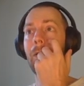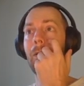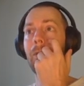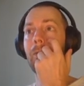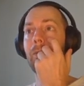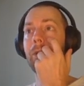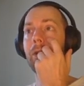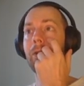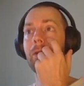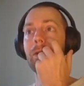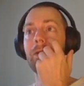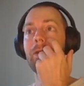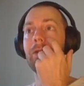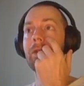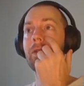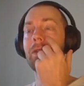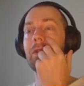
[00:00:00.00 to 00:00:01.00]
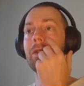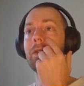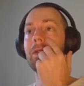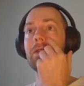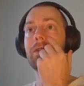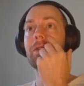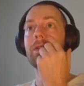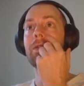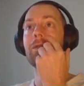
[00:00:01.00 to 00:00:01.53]
because
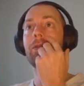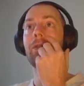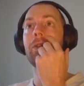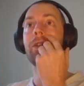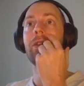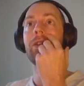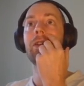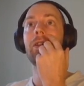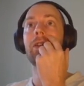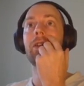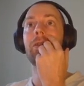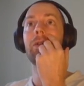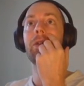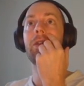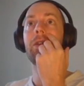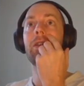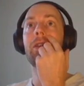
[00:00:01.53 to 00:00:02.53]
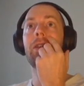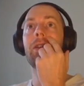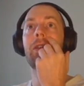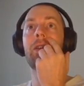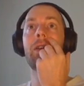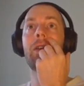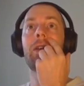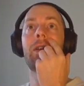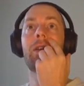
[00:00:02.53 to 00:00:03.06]
it's working really weird.
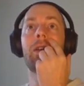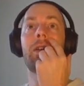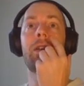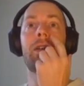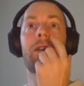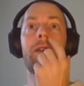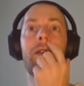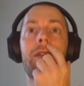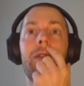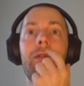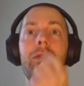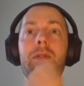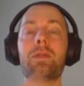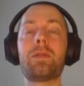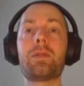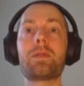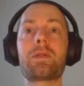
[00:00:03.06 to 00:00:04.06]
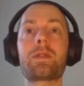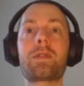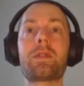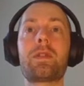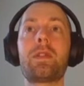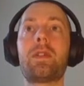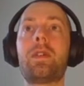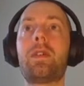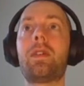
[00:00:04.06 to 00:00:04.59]

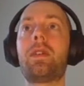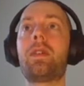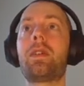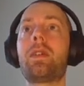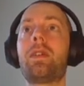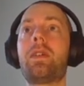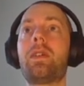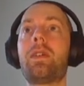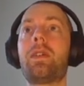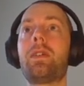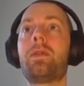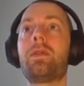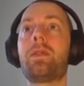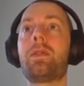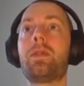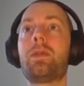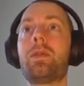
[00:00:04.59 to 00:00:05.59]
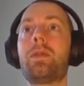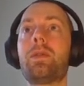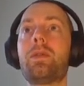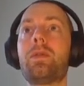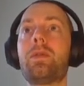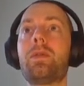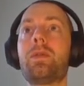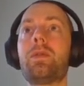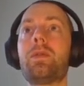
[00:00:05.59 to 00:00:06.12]
If you
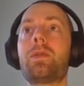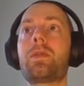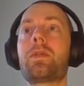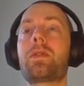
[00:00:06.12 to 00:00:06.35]
use